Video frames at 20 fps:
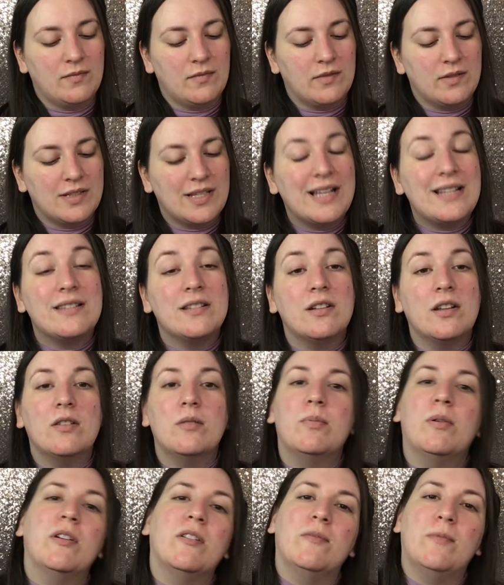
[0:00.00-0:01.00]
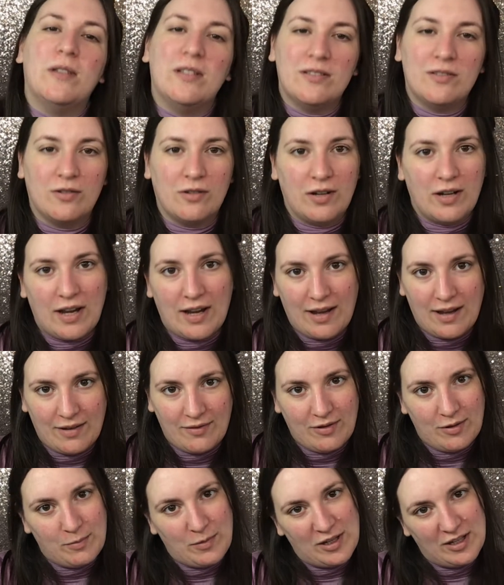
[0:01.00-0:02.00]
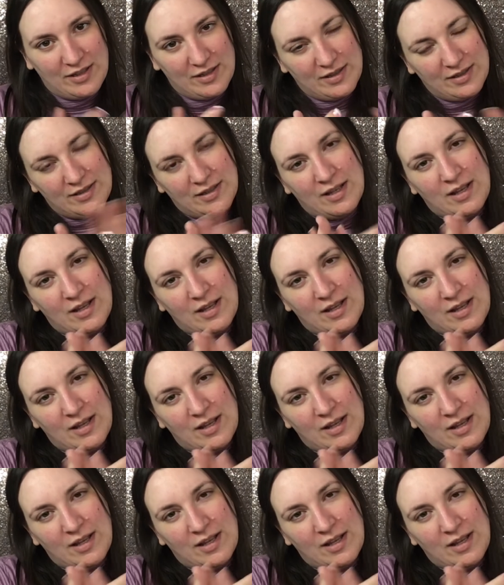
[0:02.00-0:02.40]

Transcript: So that's another part of my story. I have MS.